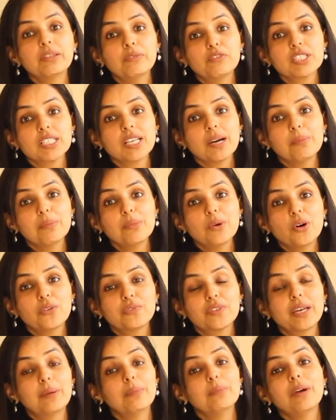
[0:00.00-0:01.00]
Some of
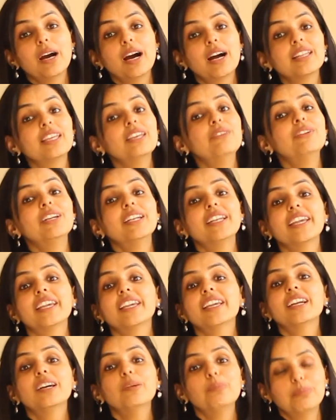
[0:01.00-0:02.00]
them are even
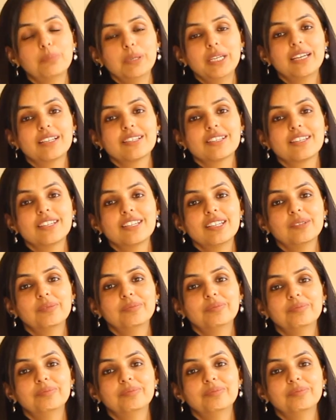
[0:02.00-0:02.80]
taking up PhD.